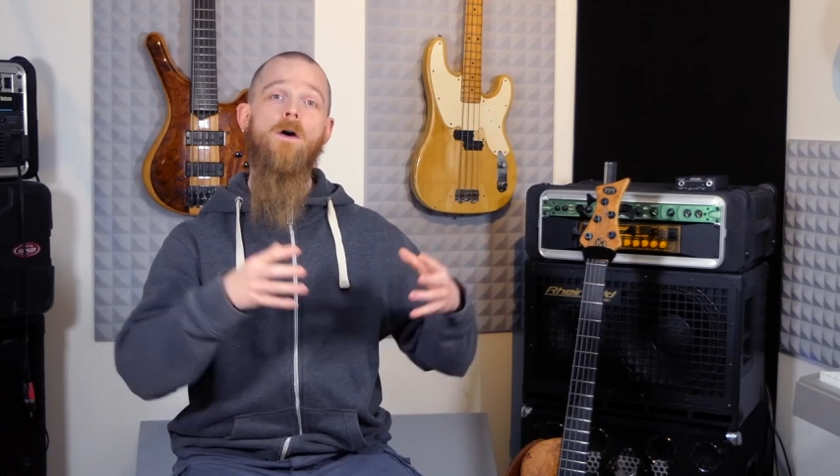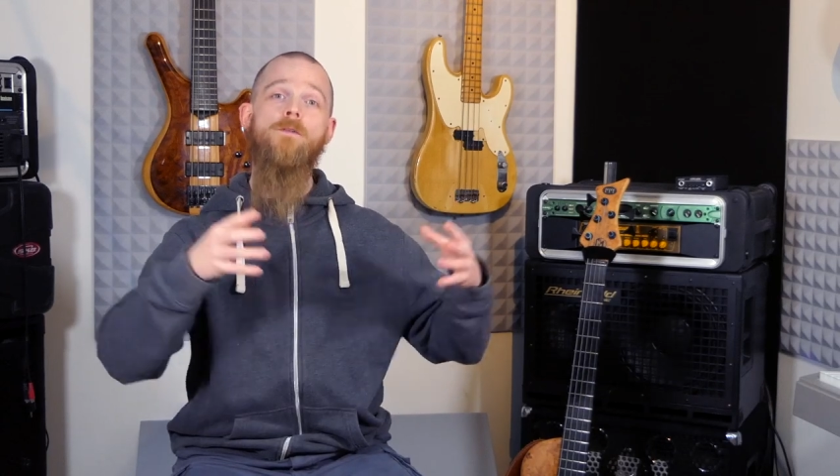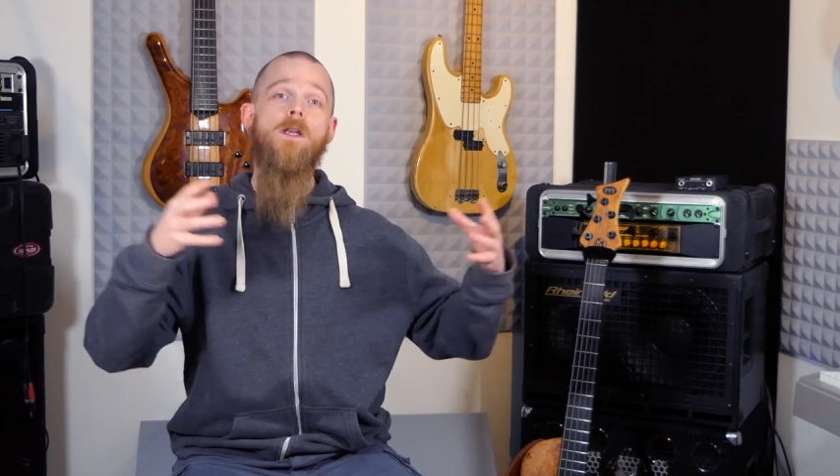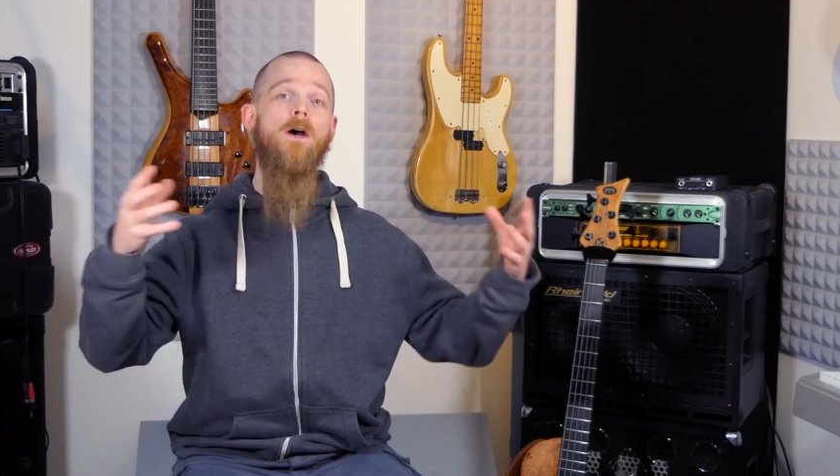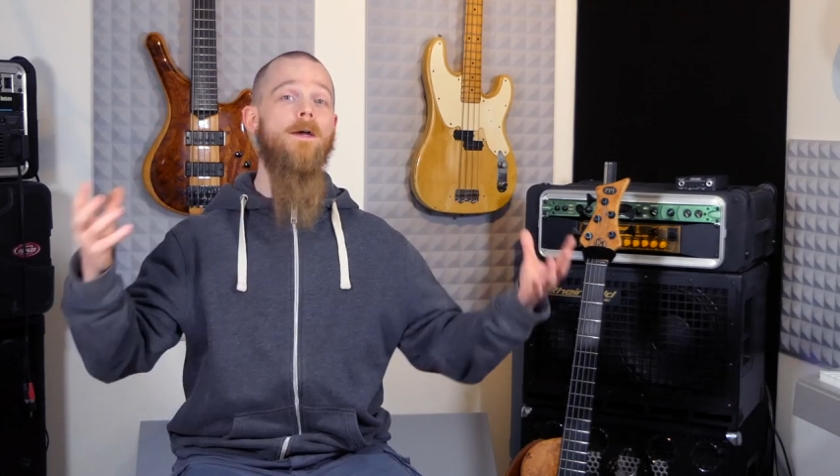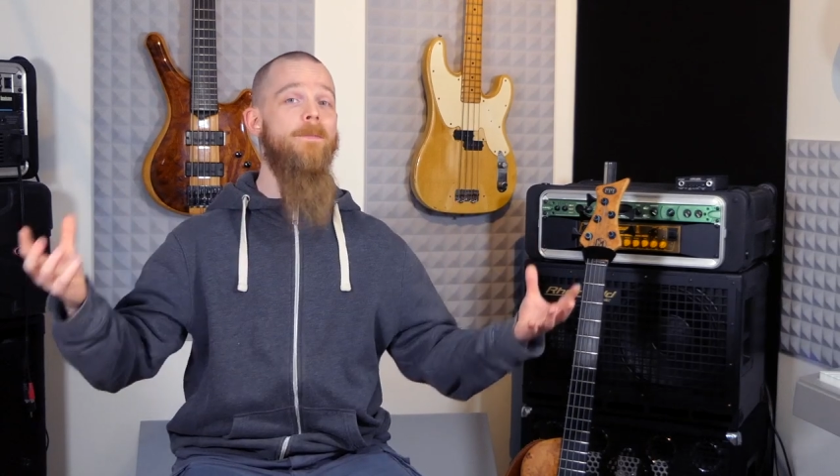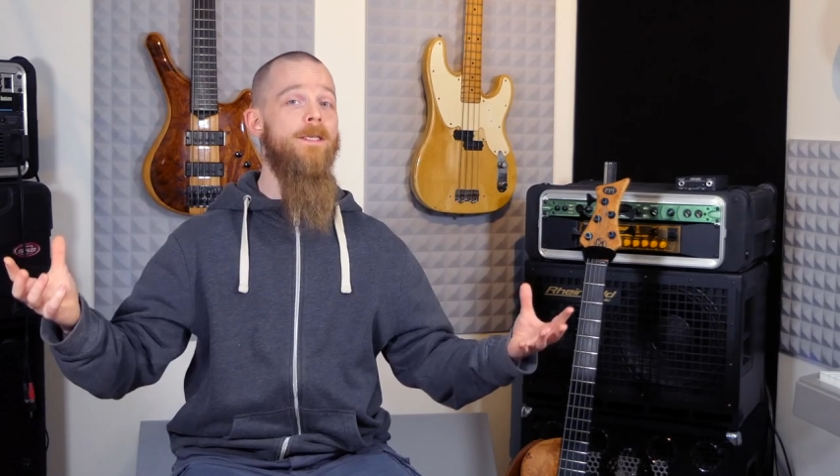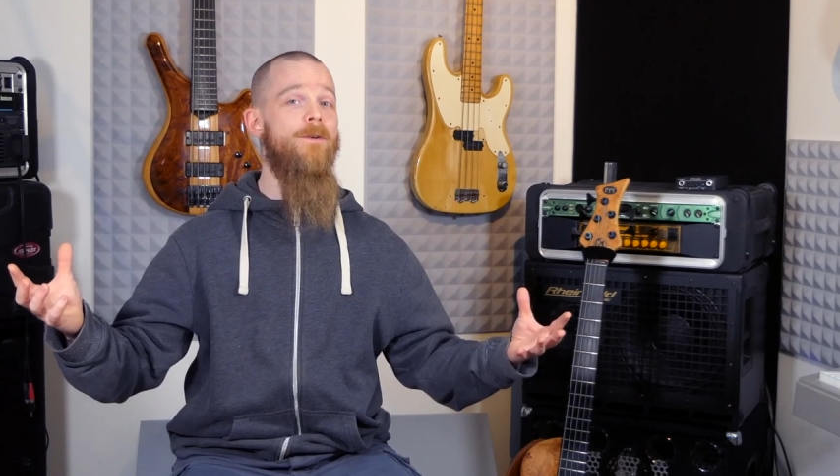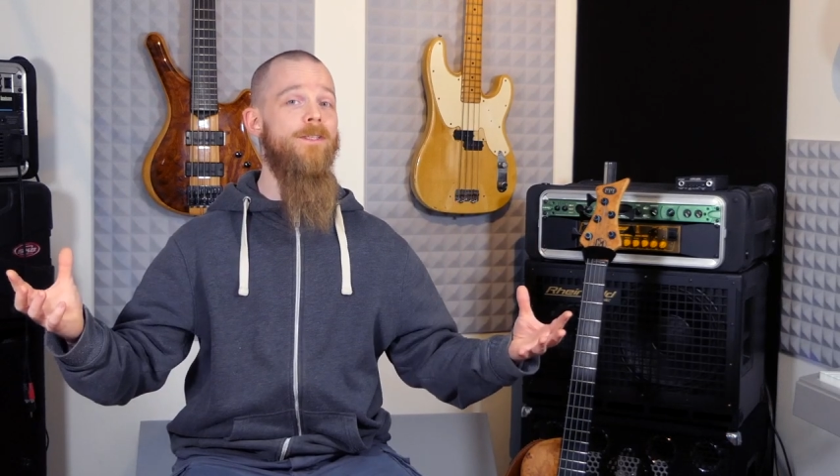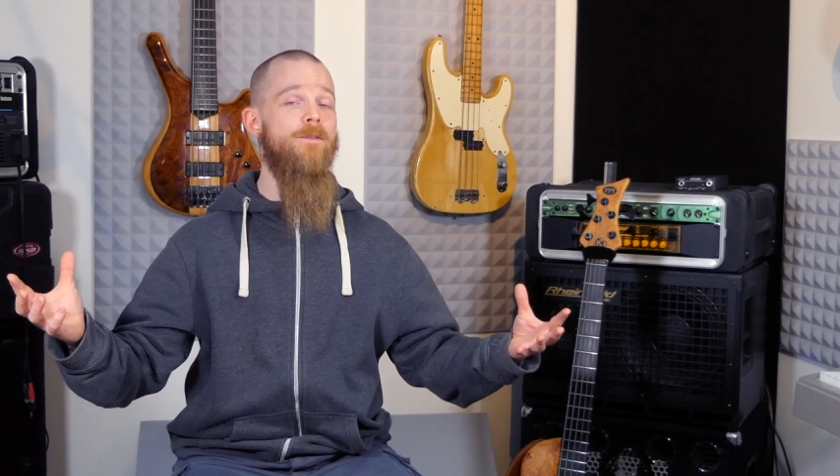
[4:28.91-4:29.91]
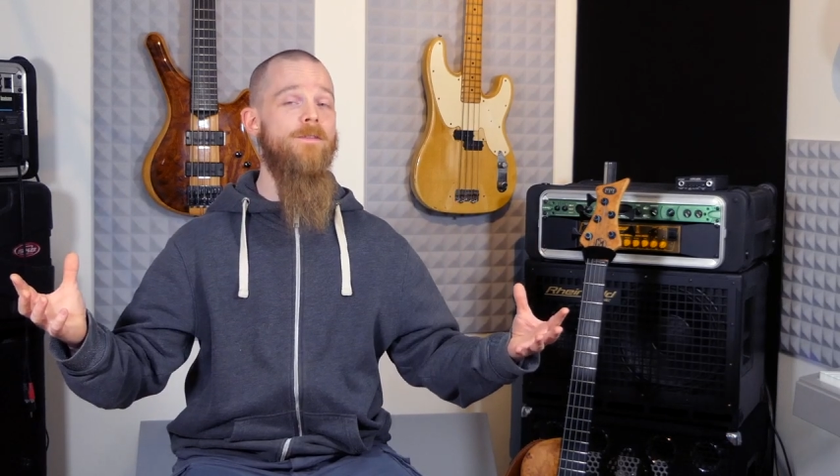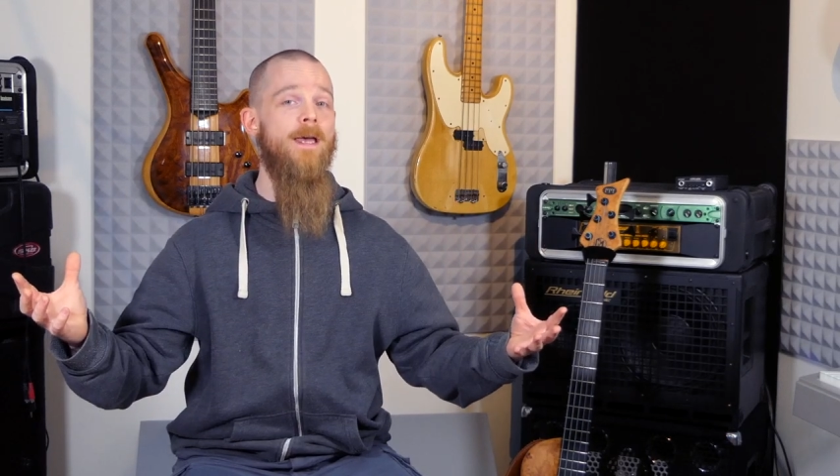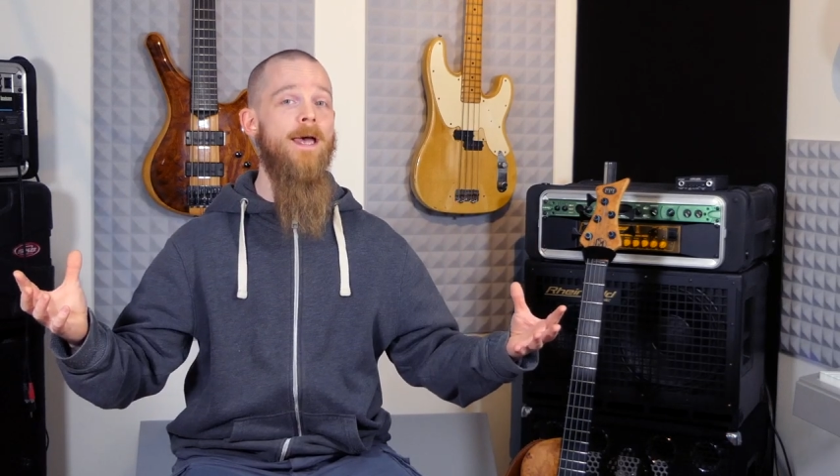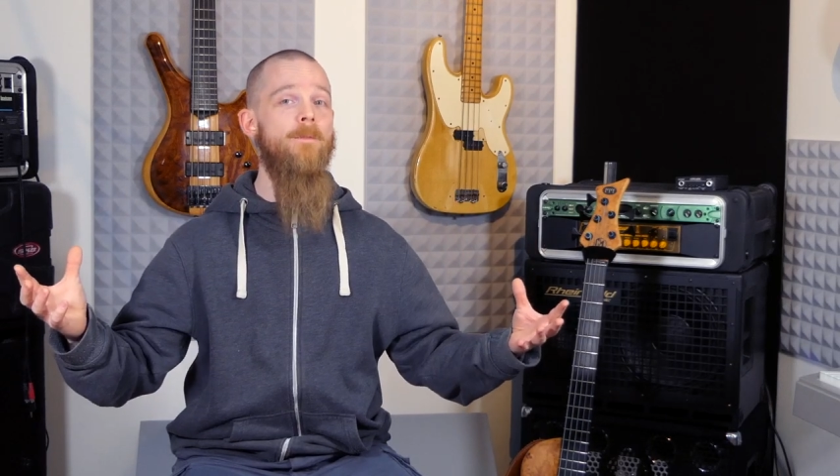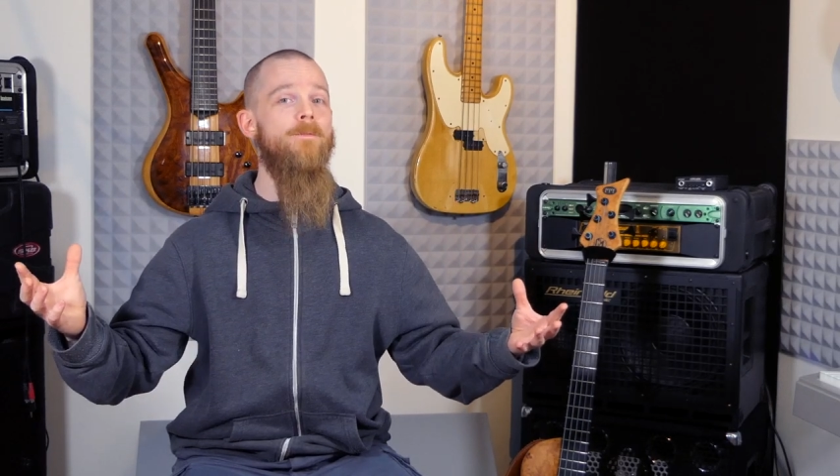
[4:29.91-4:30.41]
over a longer period of
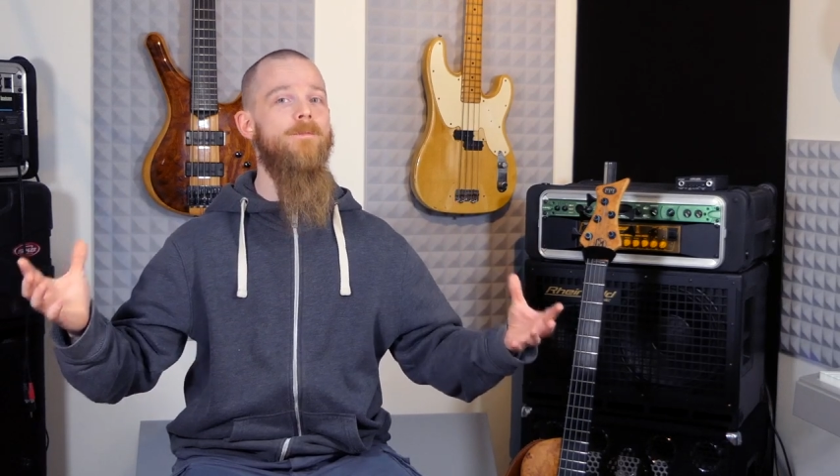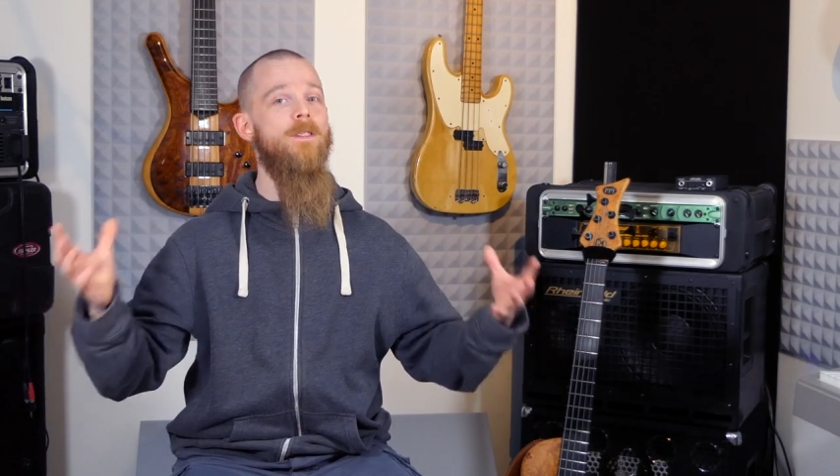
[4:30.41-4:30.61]
time,